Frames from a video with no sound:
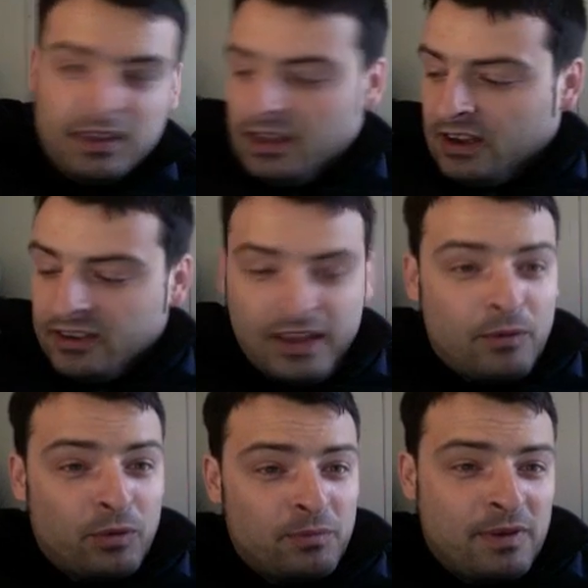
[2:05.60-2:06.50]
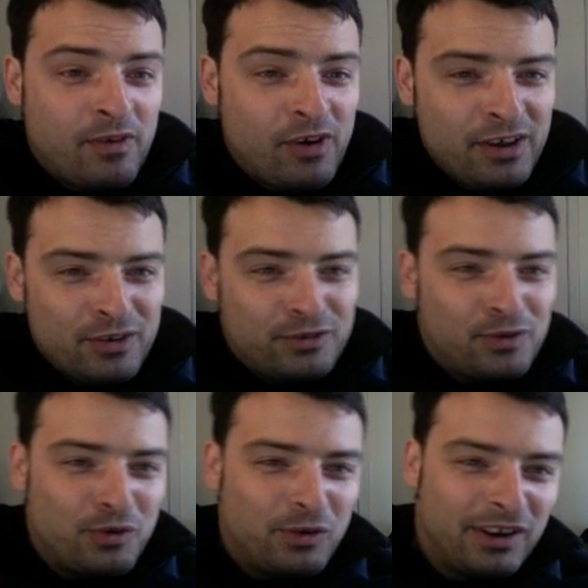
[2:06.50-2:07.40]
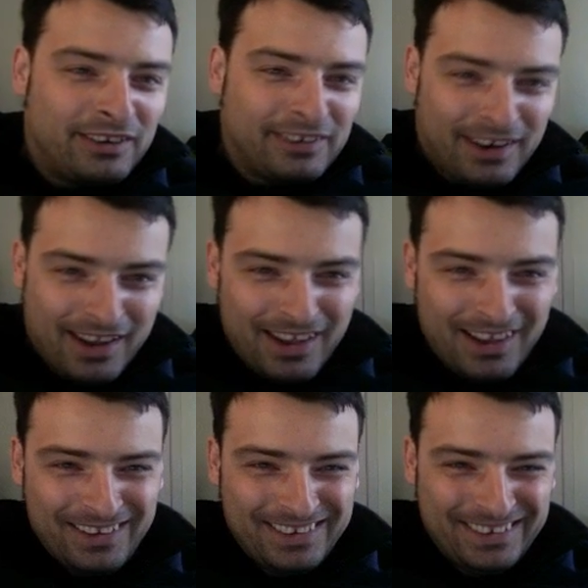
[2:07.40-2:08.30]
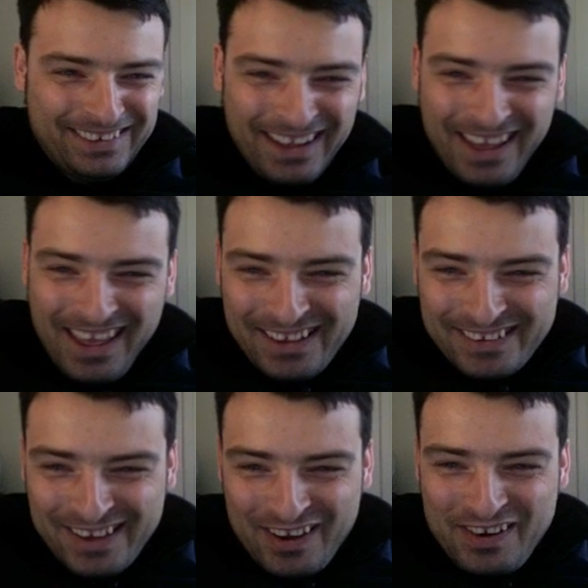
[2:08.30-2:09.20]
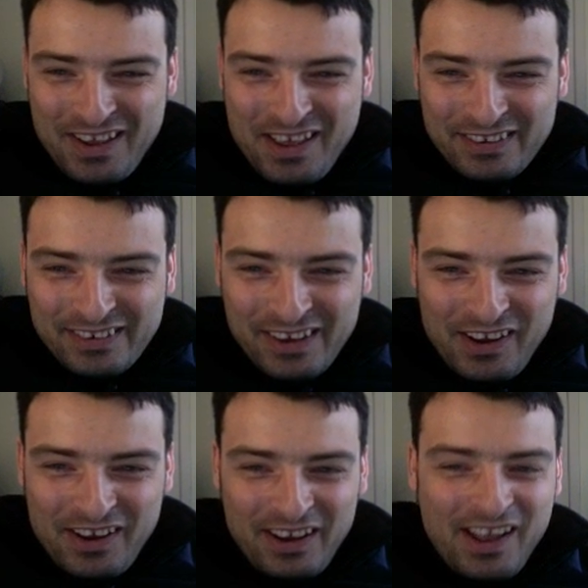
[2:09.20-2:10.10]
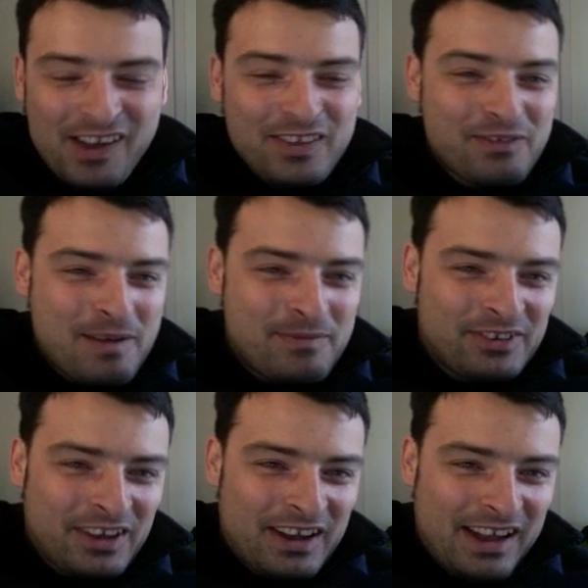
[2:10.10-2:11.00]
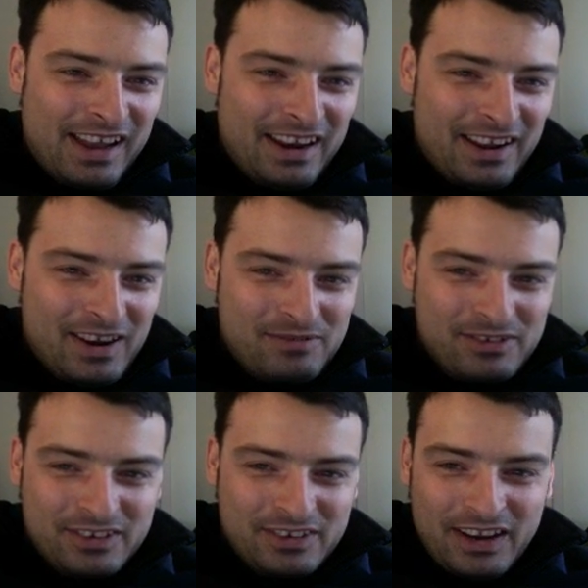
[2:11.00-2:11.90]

because that wouldn't be very useful, would it? So I go to the website, and I'm just going